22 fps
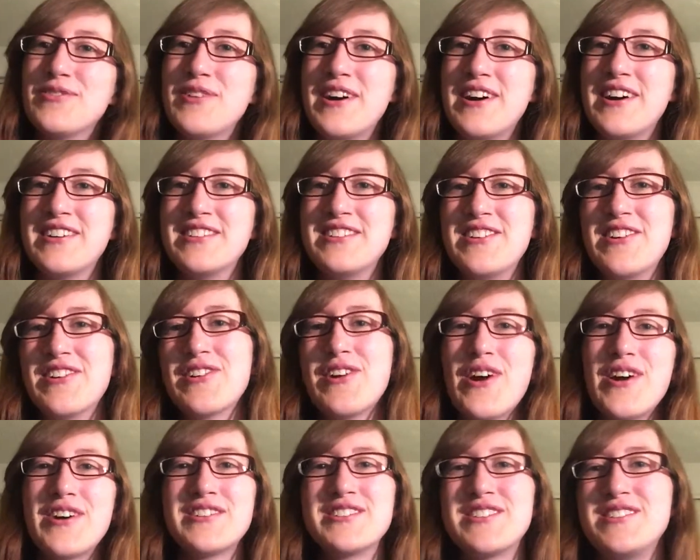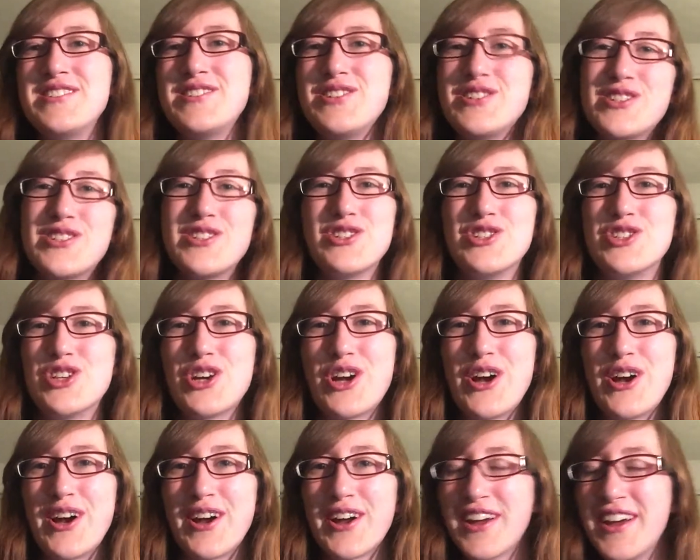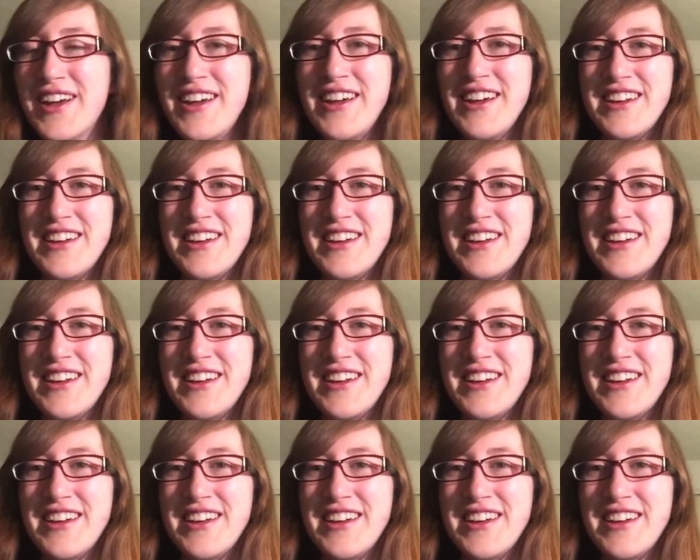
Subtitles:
well, no, Carlton's just a jerk.